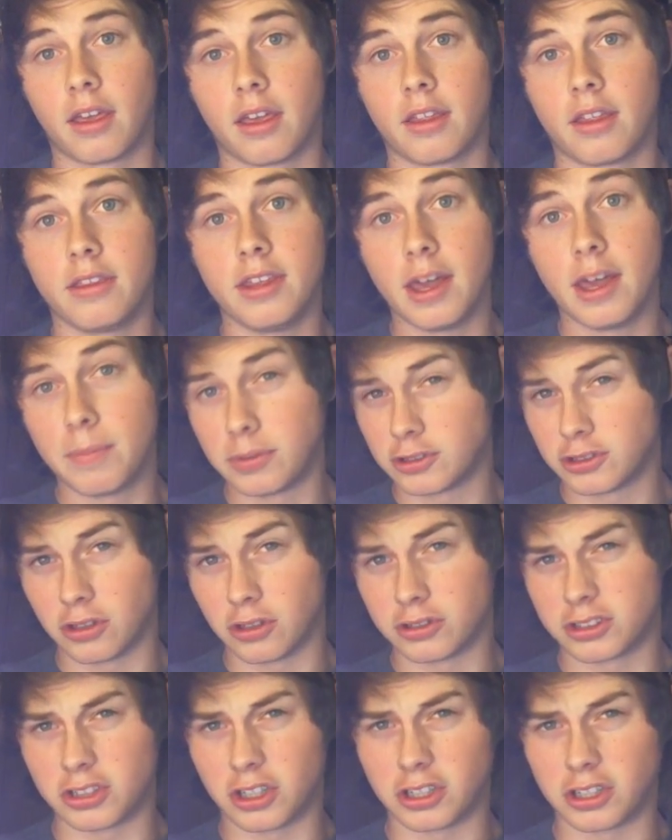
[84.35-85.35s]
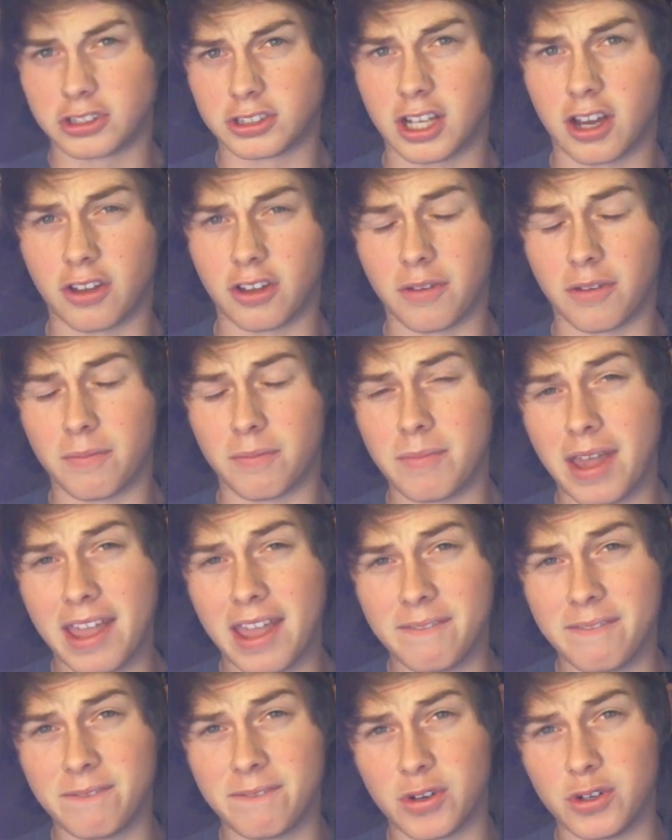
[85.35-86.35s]
The episode starts out, the
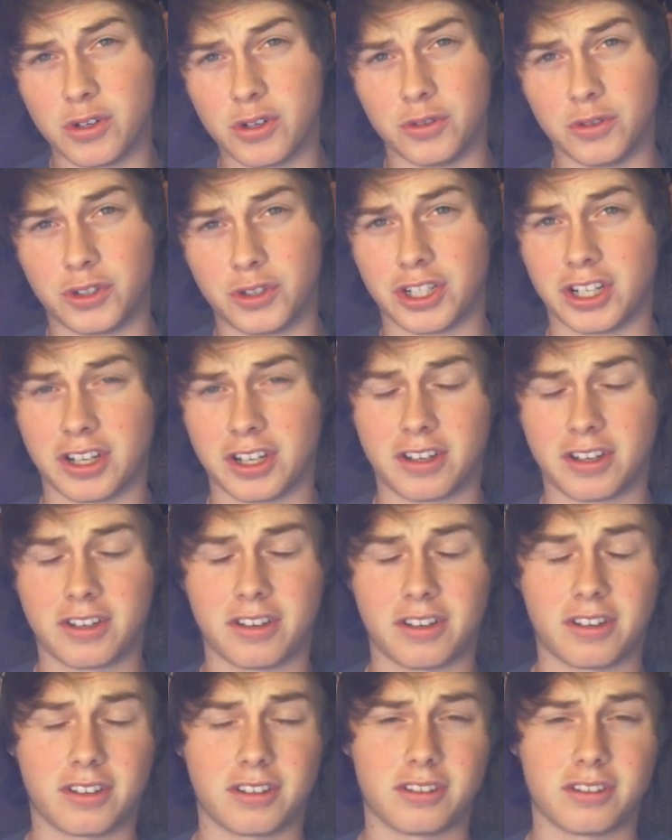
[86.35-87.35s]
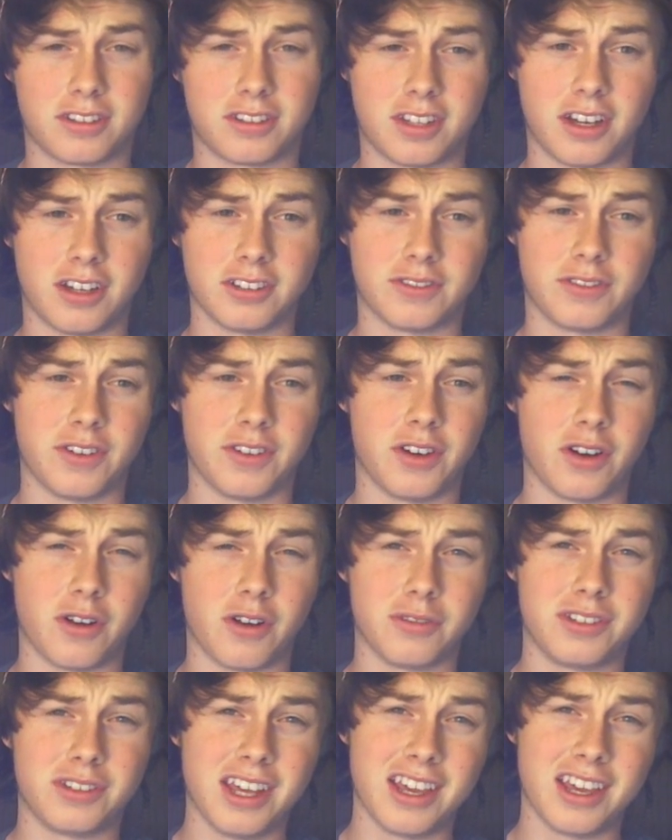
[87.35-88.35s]
main voodoo chick tells Fiona,
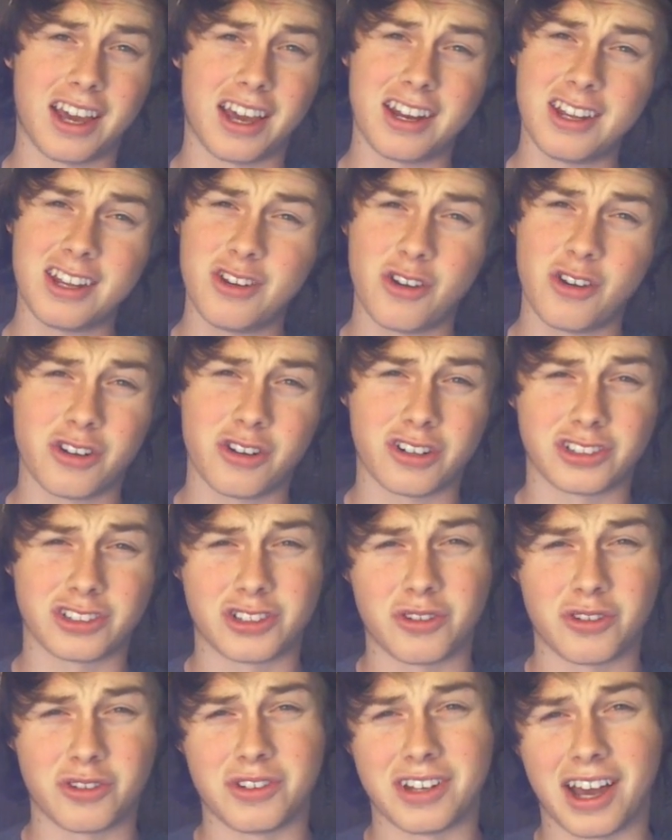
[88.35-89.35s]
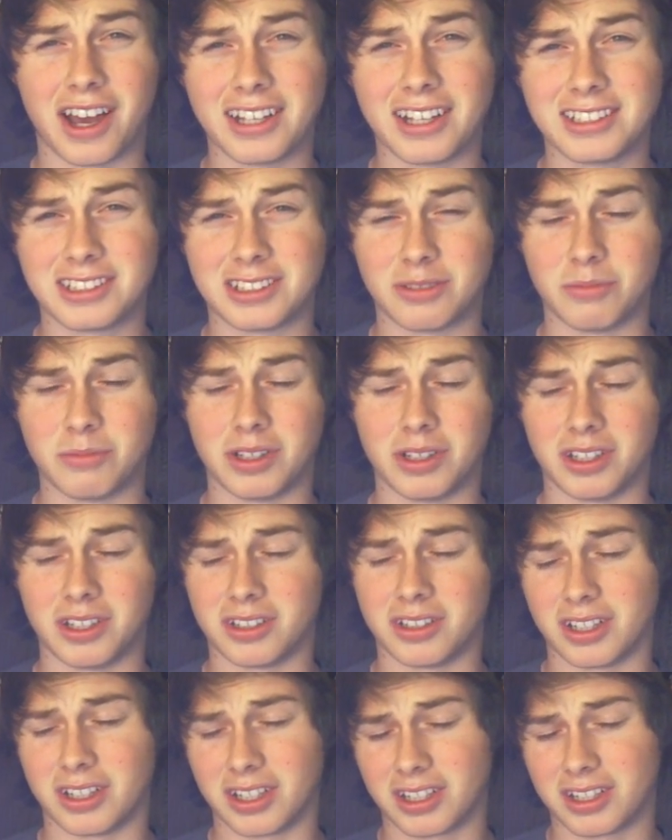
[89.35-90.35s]
dang, I didn't know you were so nice to me.
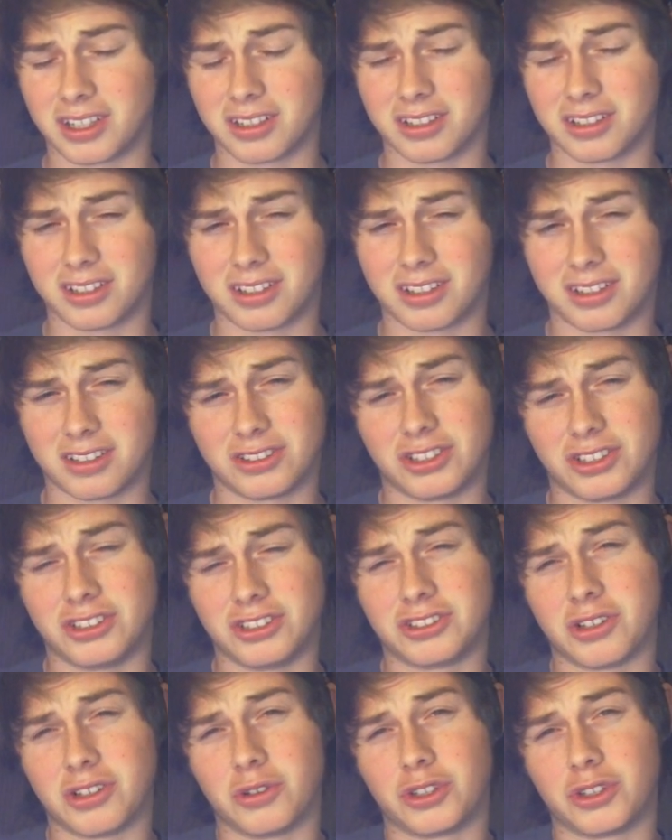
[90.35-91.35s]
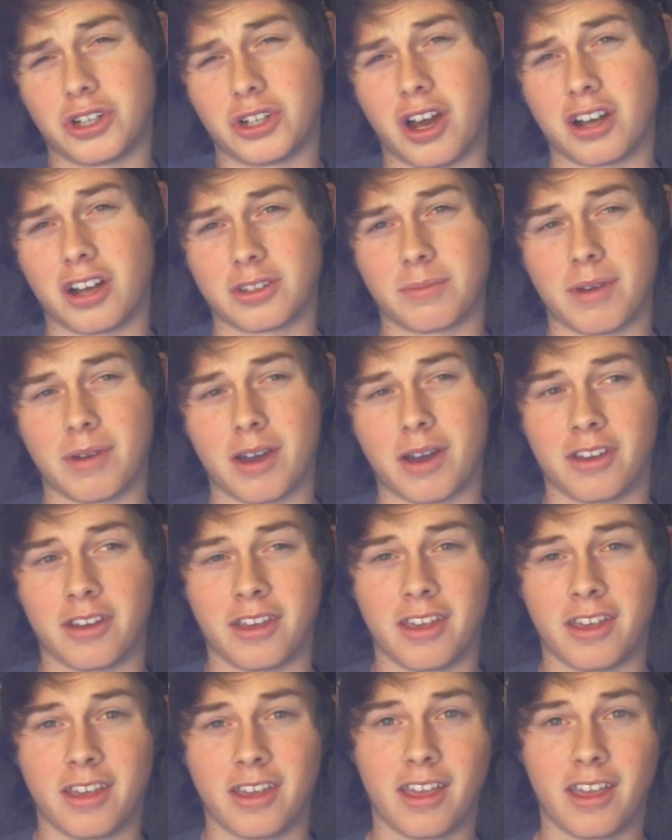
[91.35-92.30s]
Like, she's so shocked about it.